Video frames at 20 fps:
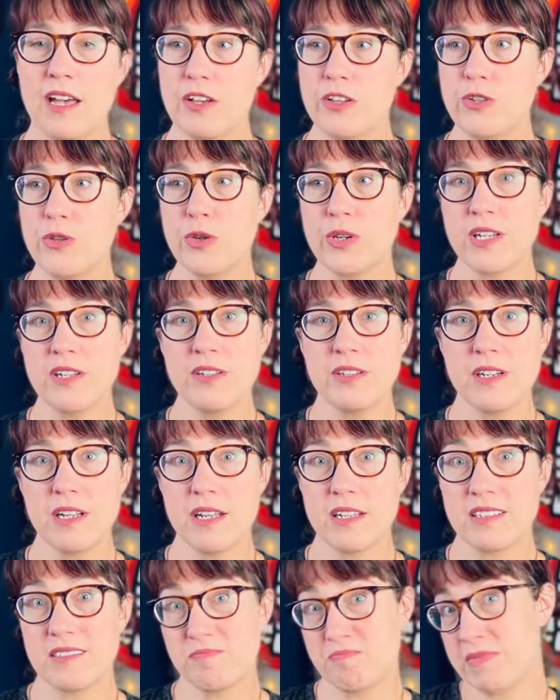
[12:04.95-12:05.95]
You
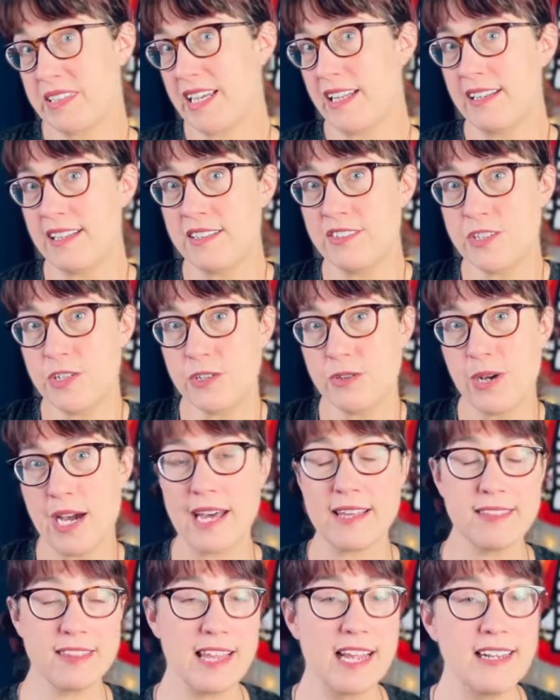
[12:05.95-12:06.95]
can get into
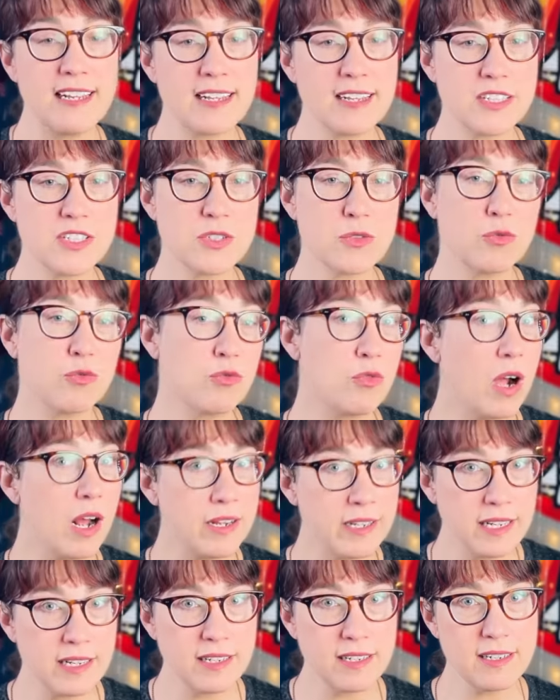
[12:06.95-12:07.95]
athletics.
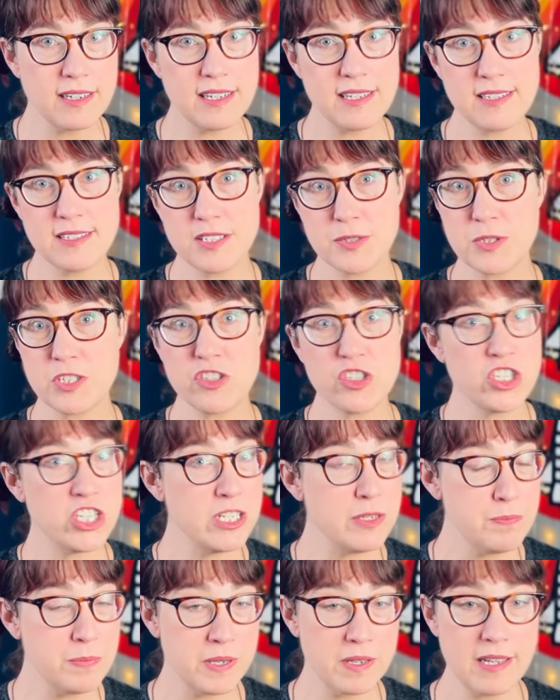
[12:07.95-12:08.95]
Running is
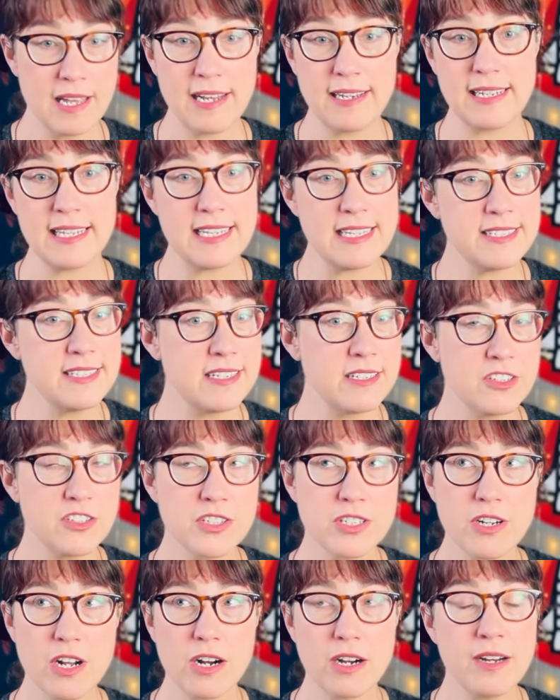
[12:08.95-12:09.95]
cheap and easy to
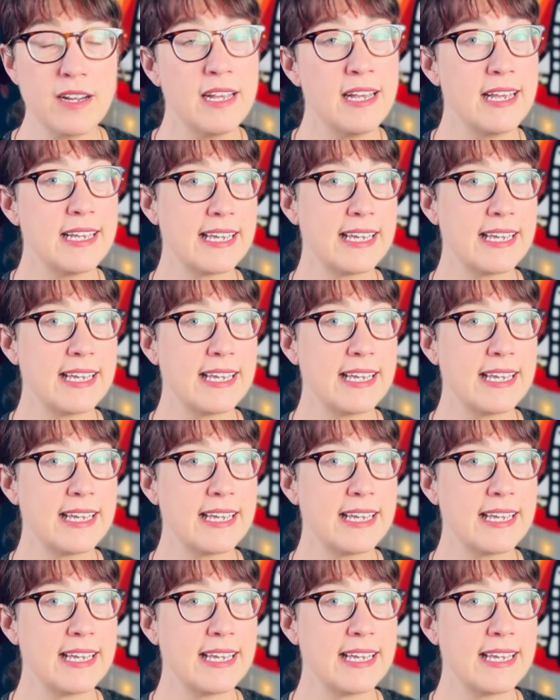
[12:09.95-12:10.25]
start.